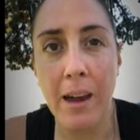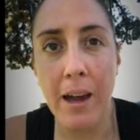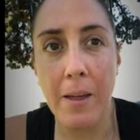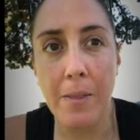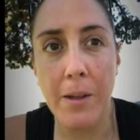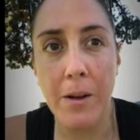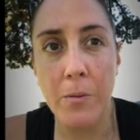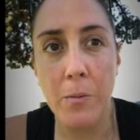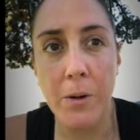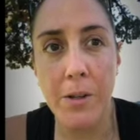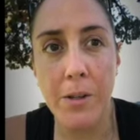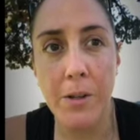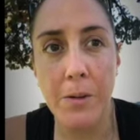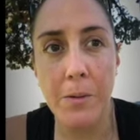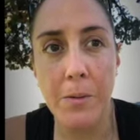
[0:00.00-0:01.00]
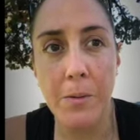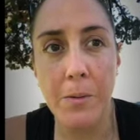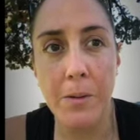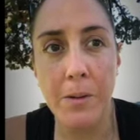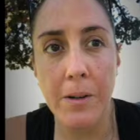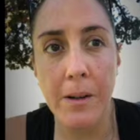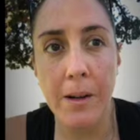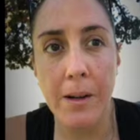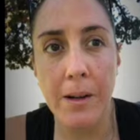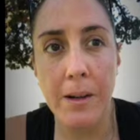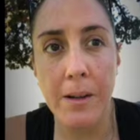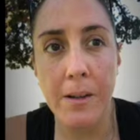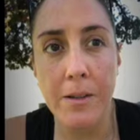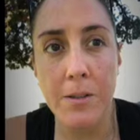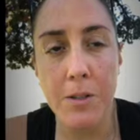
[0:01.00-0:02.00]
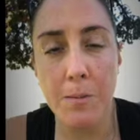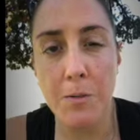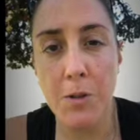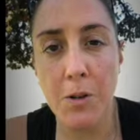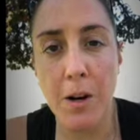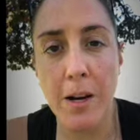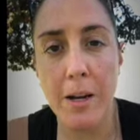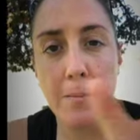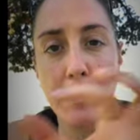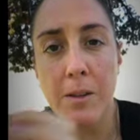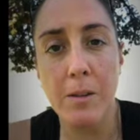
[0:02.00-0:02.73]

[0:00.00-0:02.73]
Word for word: and then when you subscribe,